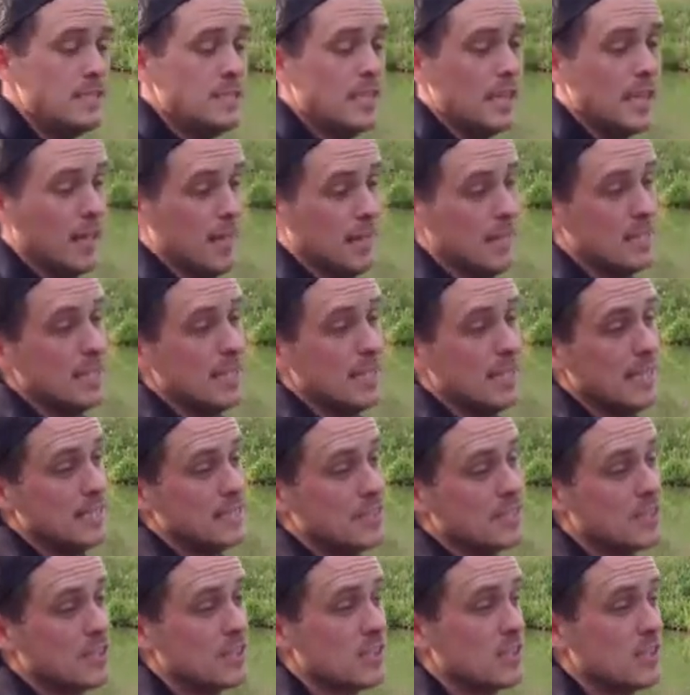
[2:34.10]
Yeah,
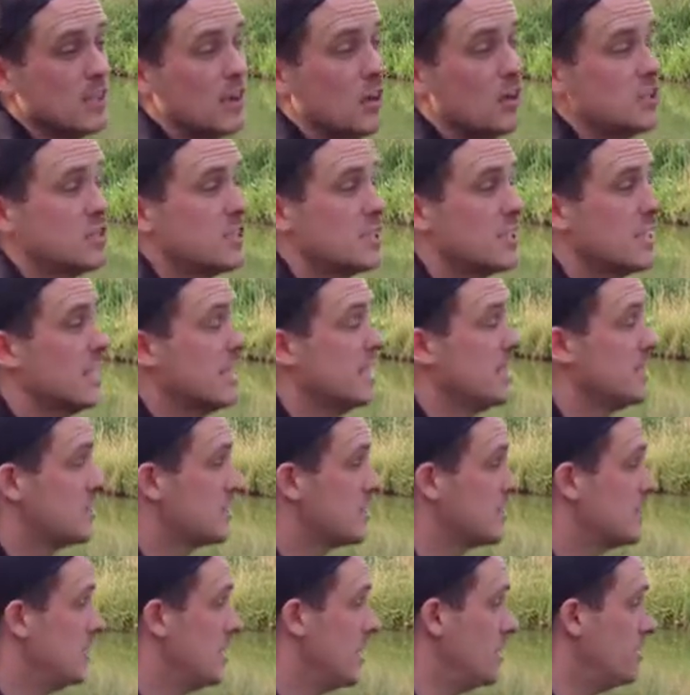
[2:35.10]
I see it
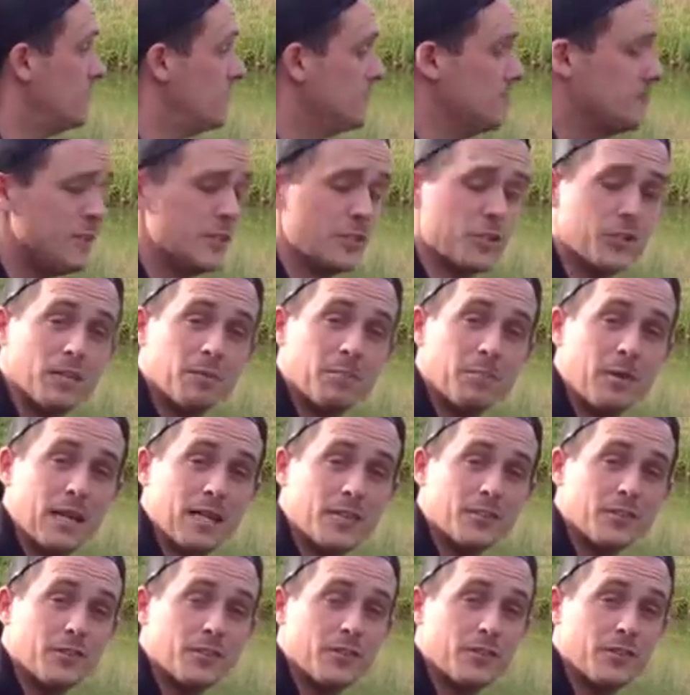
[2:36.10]
as, you know, if you're fishing a
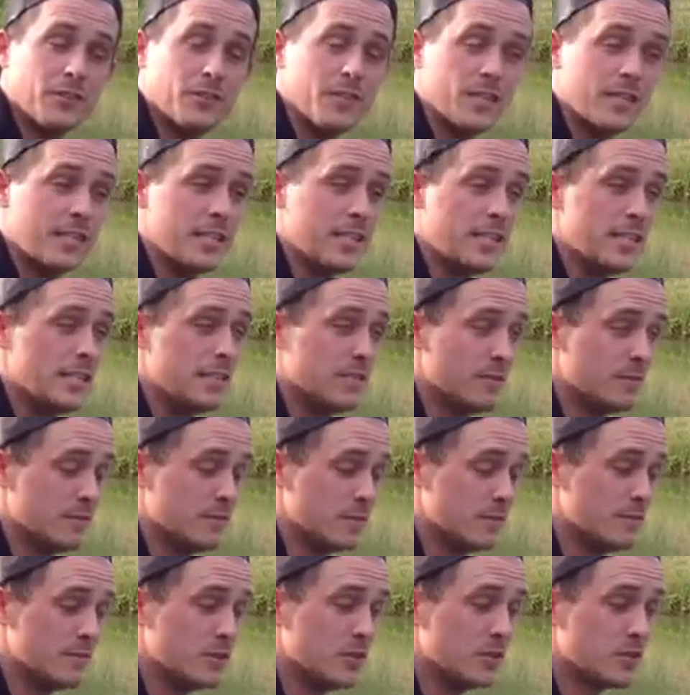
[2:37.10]
match, the
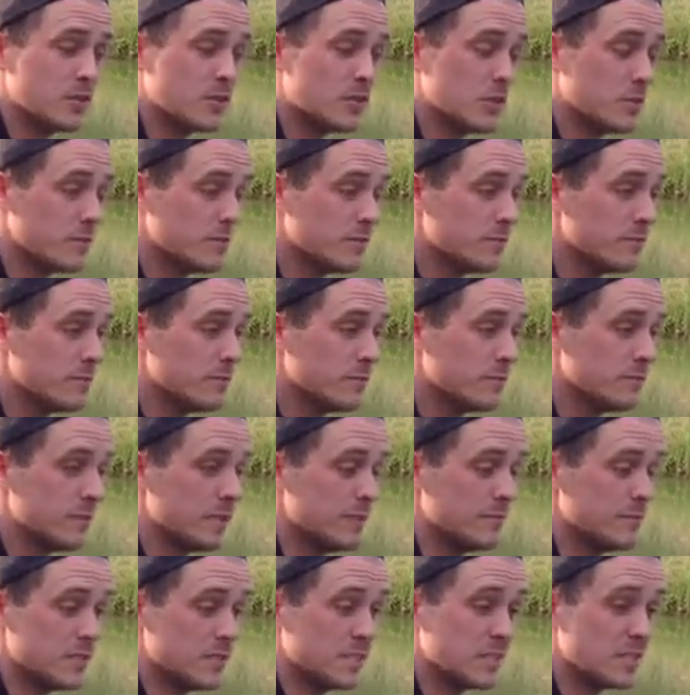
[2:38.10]
first sort of,
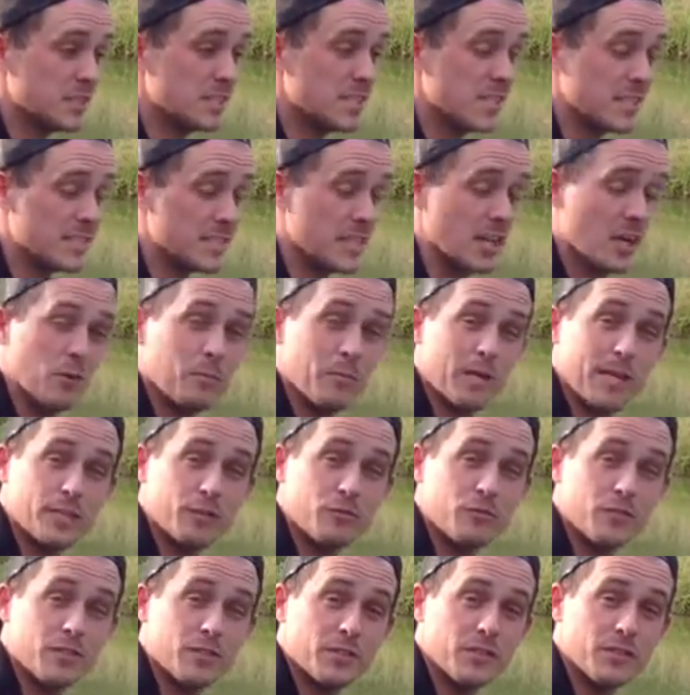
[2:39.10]
if it's a 6 hour match
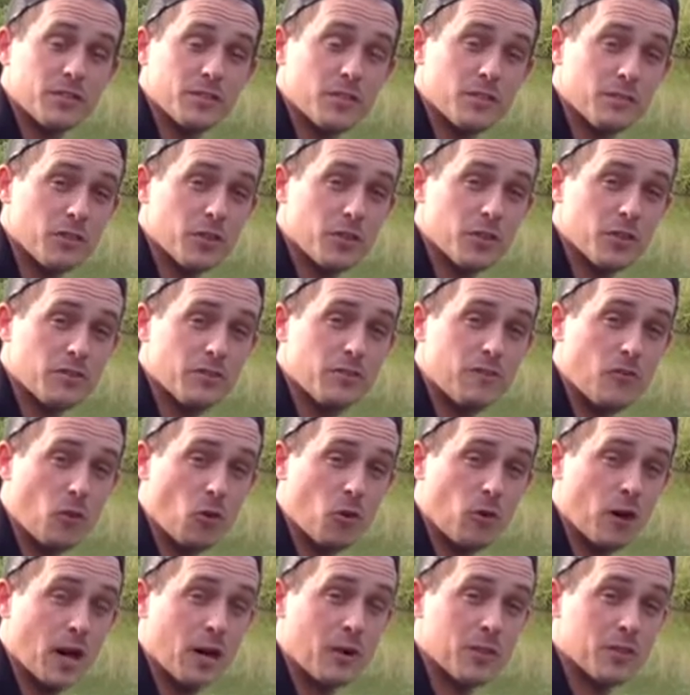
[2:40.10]
for instance, the first
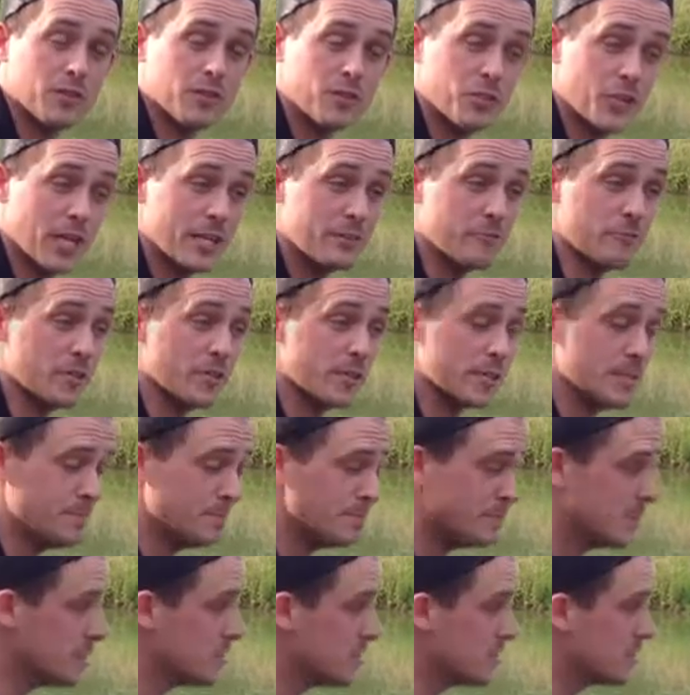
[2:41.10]
4 hours generally
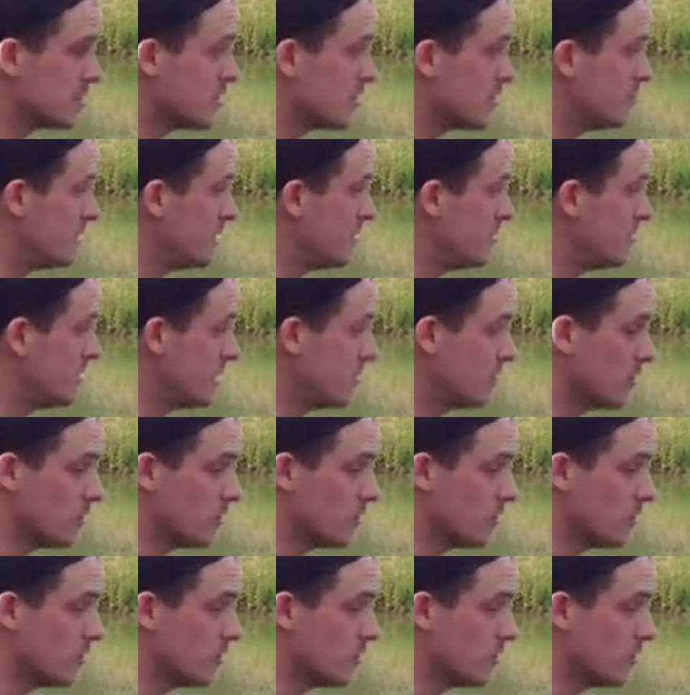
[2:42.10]
at this time of year